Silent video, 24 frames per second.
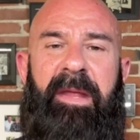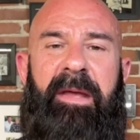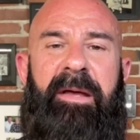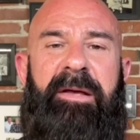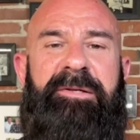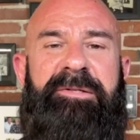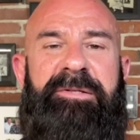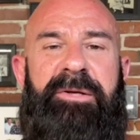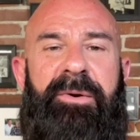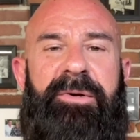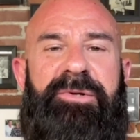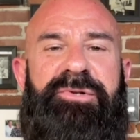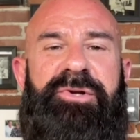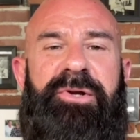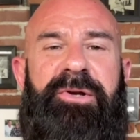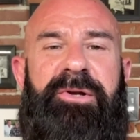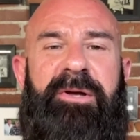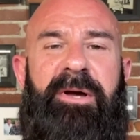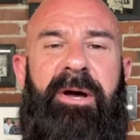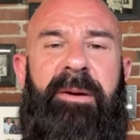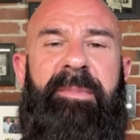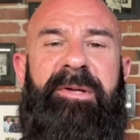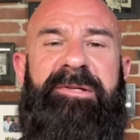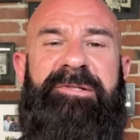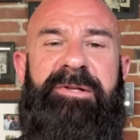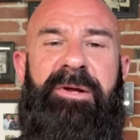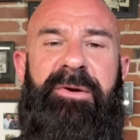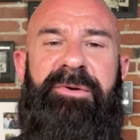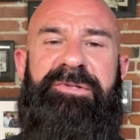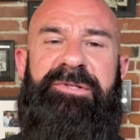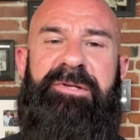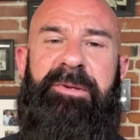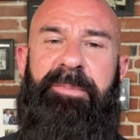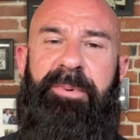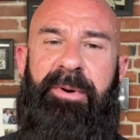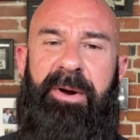So it should come as no
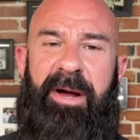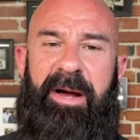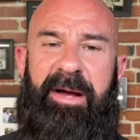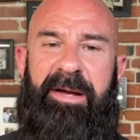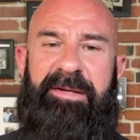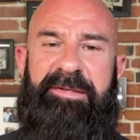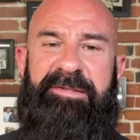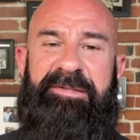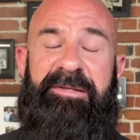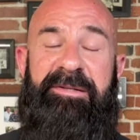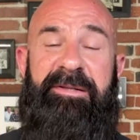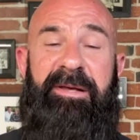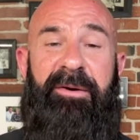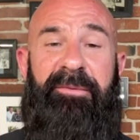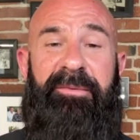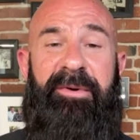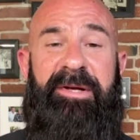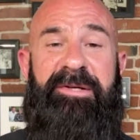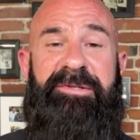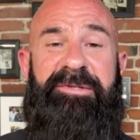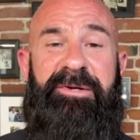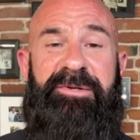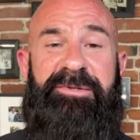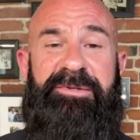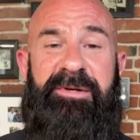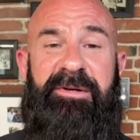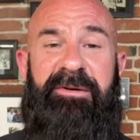surprise that research